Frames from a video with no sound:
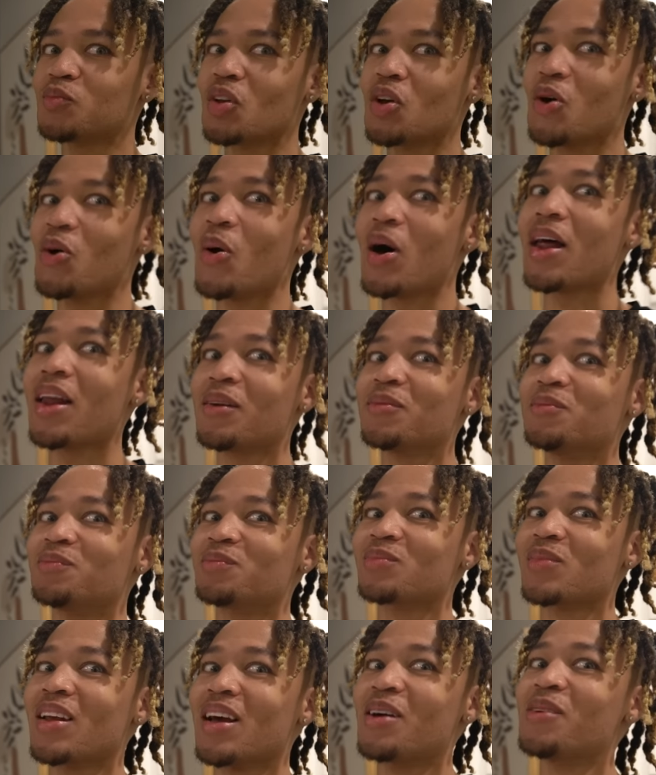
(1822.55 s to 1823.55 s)
Oh, taste like
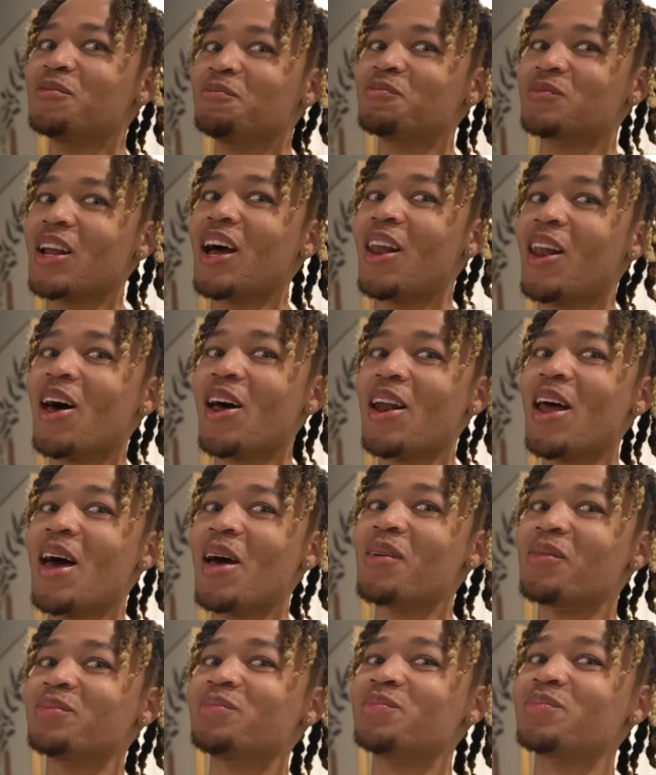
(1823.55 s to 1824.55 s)
Jolly Ranchers? I like
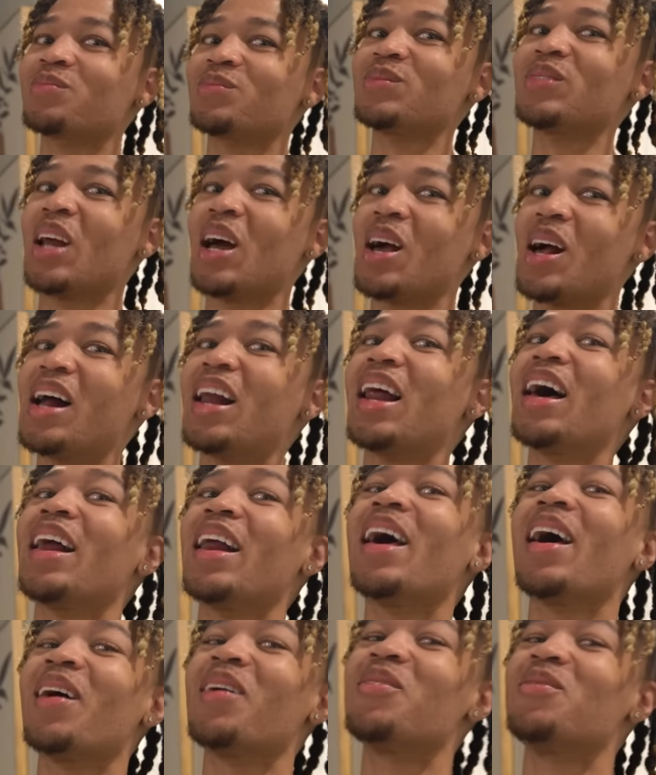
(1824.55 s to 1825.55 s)
that. You like that? I
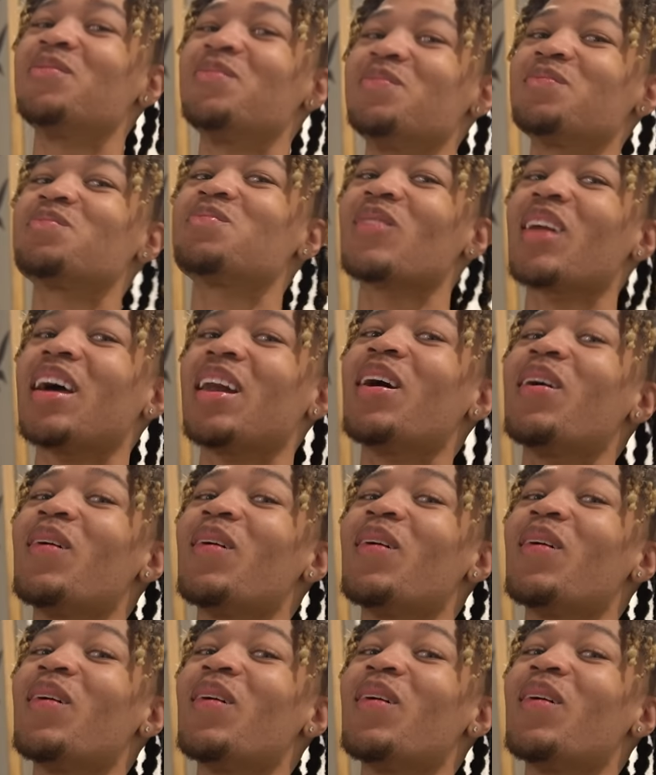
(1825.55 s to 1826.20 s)
like that. It is good.